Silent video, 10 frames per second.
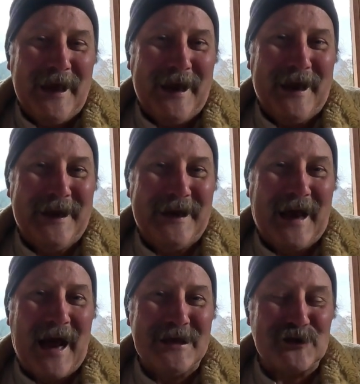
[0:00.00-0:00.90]
And
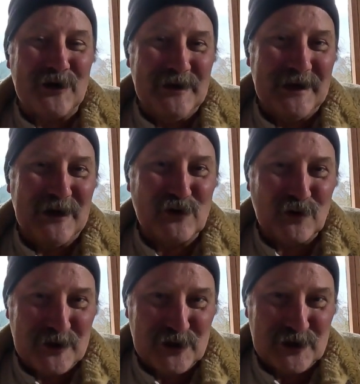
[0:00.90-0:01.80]
I started digging
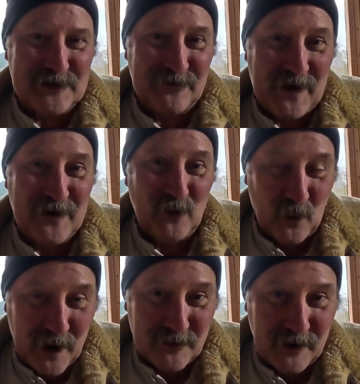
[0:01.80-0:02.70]
trenches to find the
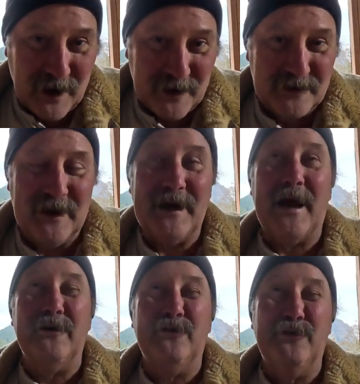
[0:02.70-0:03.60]
water line, and
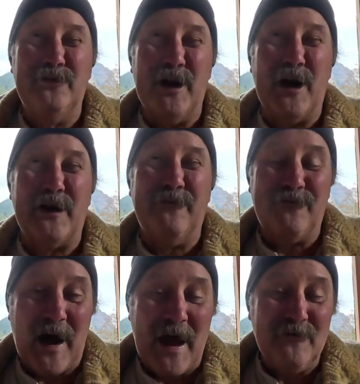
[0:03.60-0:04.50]
I dug
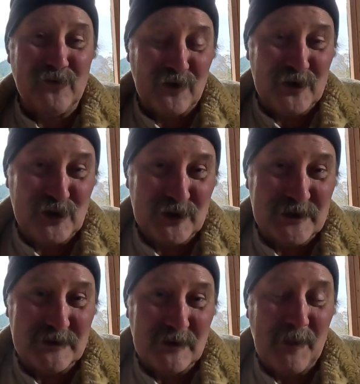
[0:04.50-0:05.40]
5
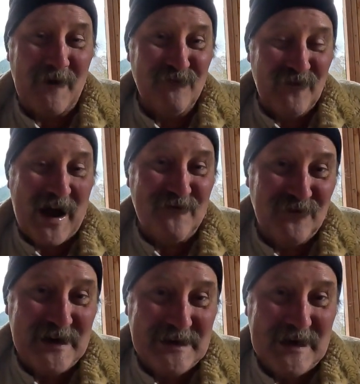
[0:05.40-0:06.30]
trenches about 5
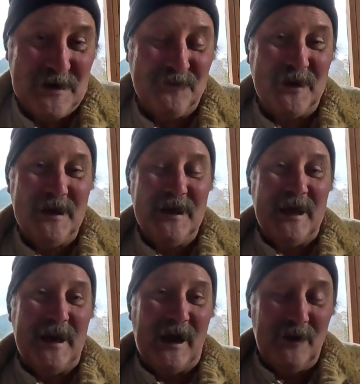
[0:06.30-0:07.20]
feet deep.
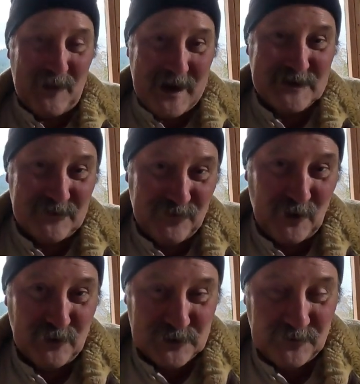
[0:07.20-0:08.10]
And I'll add some
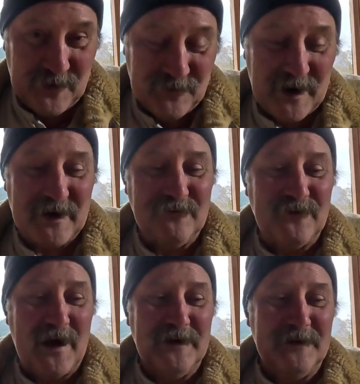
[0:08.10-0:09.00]
photos of that if I can
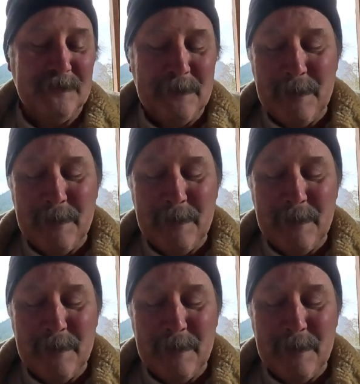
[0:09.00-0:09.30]
find it.